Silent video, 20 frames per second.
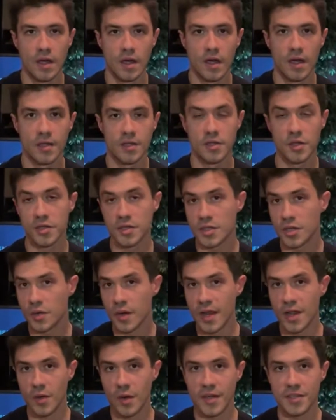So this is a
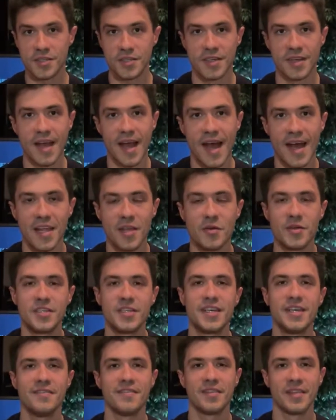great question. How do you
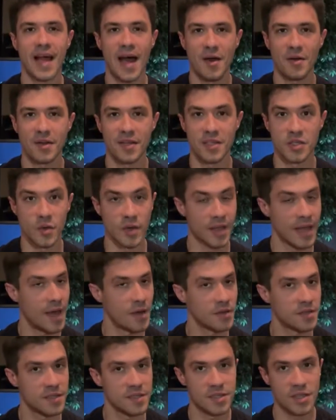achieve loudness when
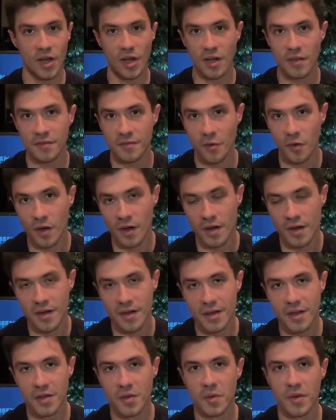loudness is called for
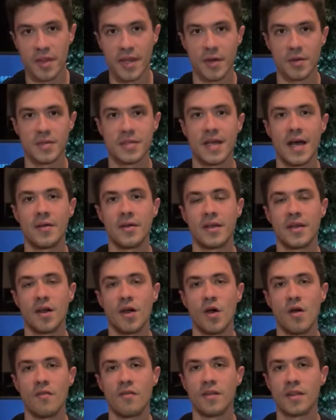without sounding
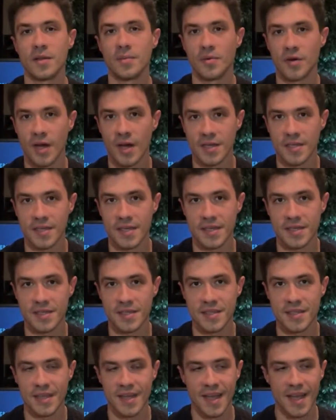overly
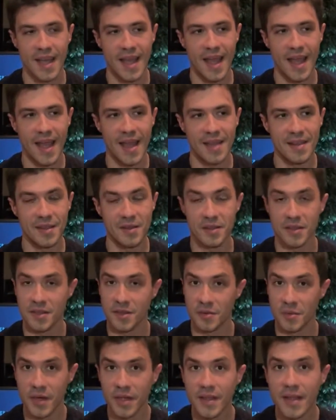processed? And
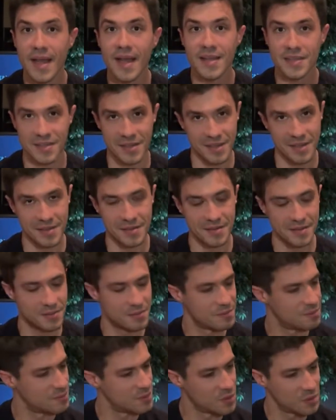the real answer
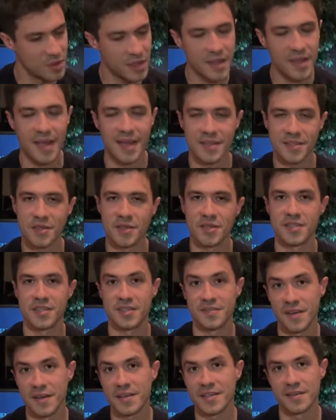is
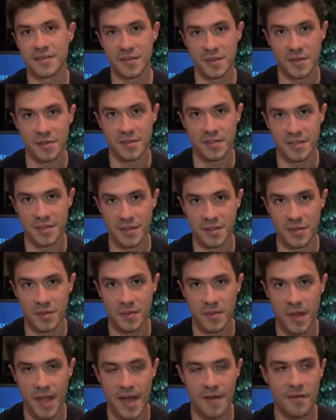it's very difficult to do.
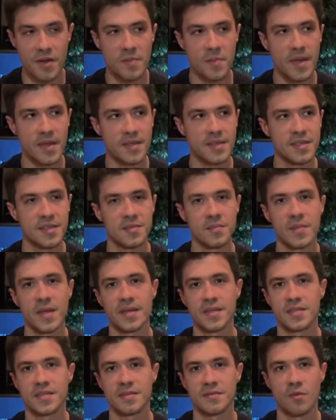Every mix is
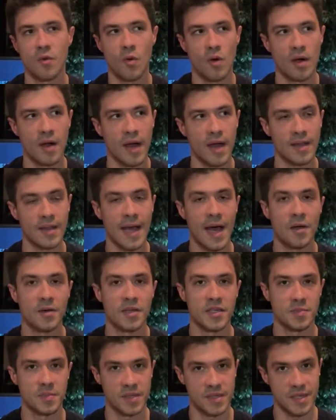mixed for a
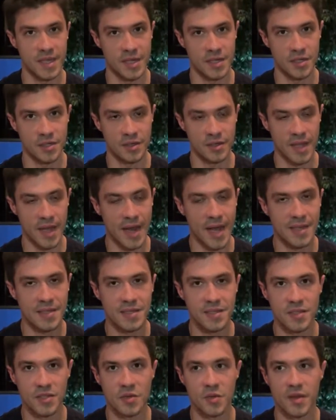loudness potential, and that has
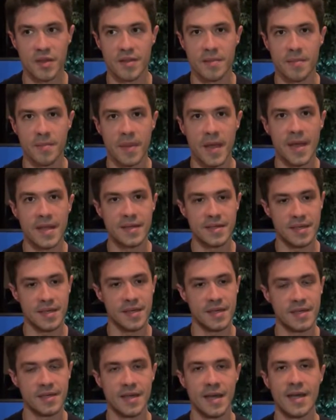to do with the
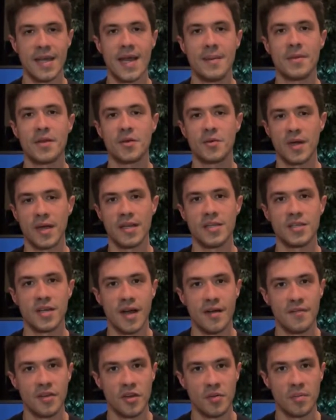baked-in dynamic range
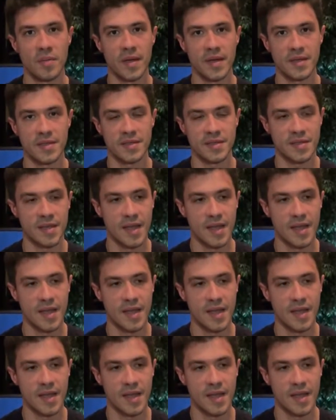of your mix.